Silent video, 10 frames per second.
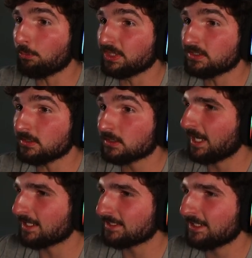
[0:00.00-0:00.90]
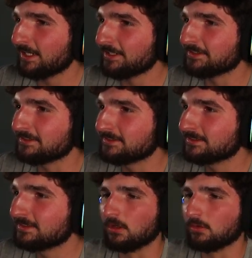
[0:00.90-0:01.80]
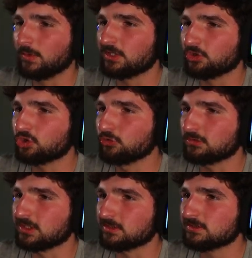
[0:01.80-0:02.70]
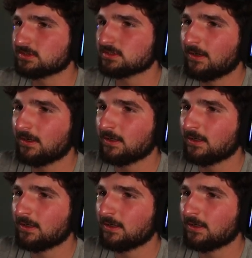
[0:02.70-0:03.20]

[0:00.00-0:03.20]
opened. Got a gun. Okay, we have to shoot this.